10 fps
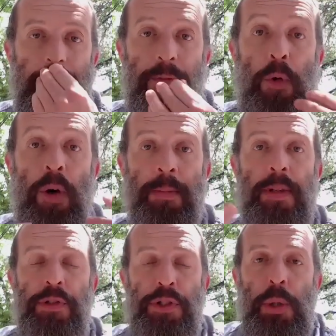
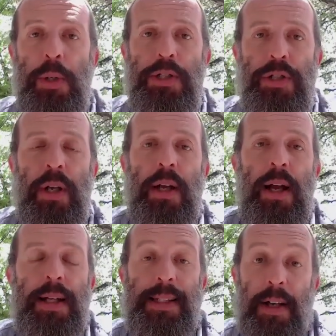form Jewish
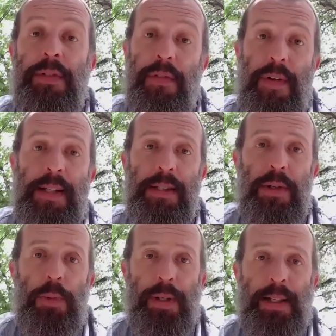self-defense
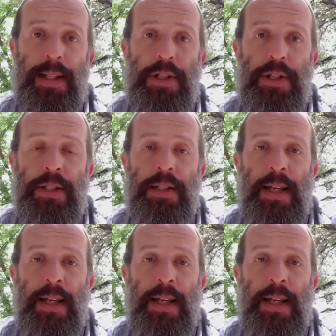organizations